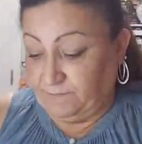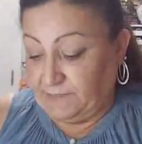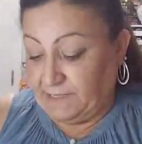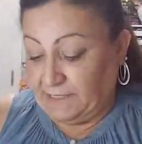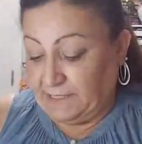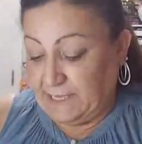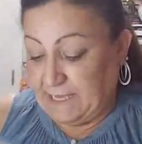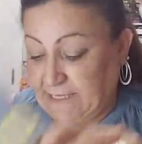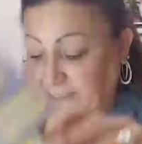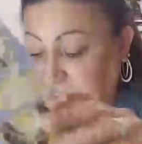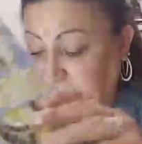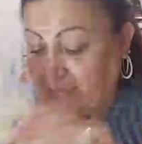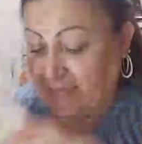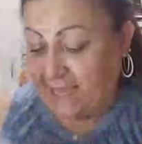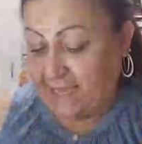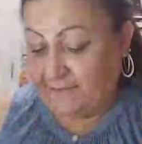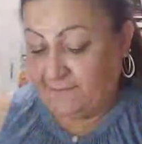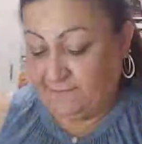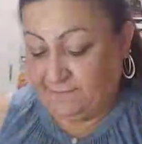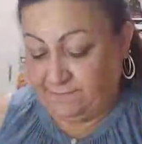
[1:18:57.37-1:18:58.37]
And that's
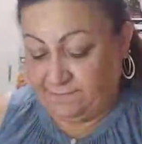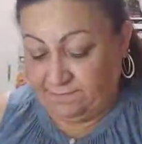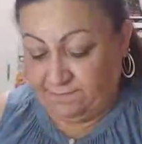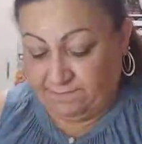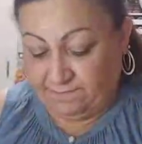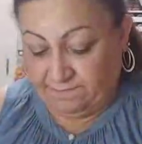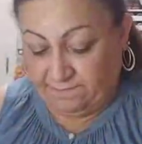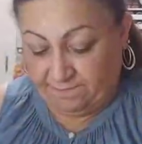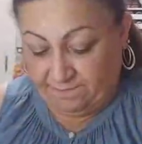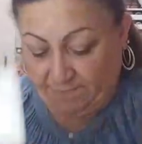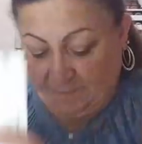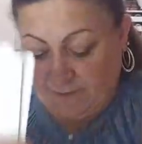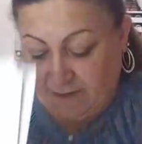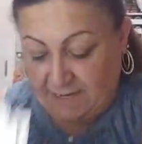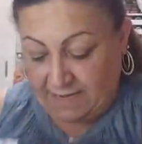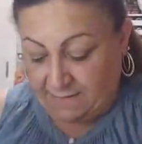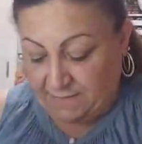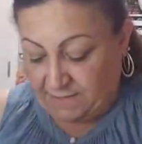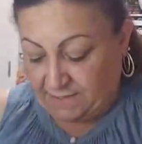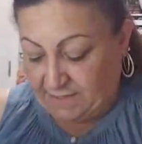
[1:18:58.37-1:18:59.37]
that.
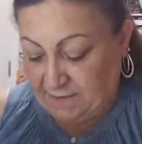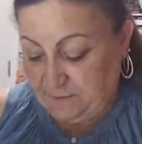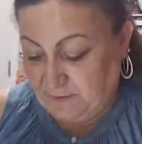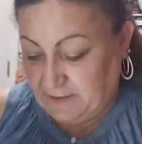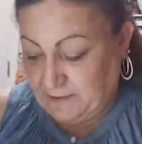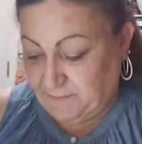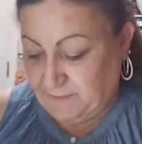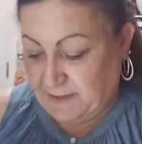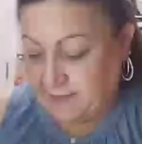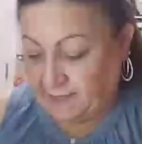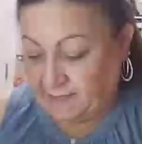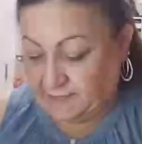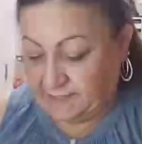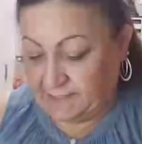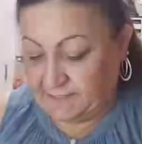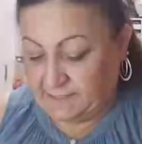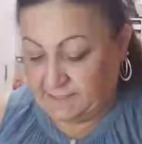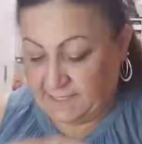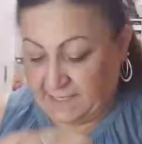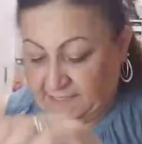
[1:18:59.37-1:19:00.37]
Let me see what the
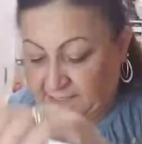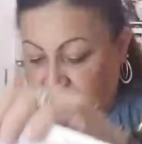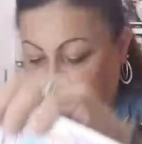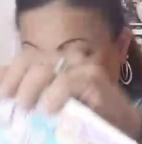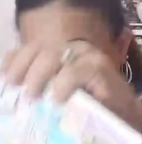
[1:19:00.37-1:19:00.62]
magazine says.